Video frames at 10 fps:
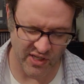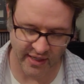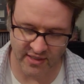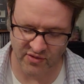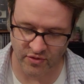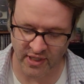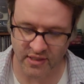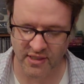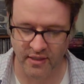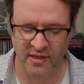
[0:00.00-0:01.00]
I guess these were
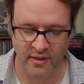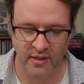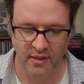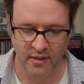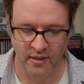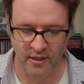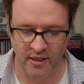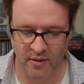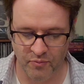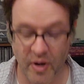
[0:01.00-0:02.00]
dusty.
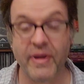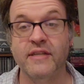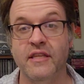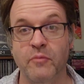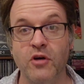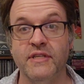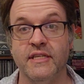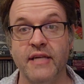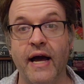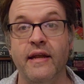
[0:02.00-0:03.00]
Probably actually the most
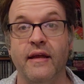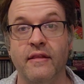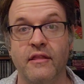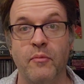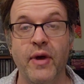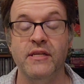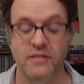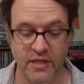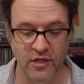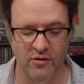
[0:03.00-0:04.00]
exciting and the
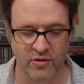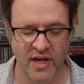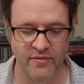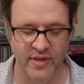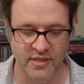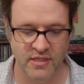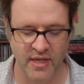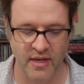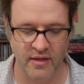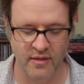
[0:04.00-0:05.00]
best deal, kind of
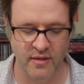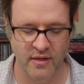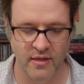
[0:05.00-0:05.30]
insane.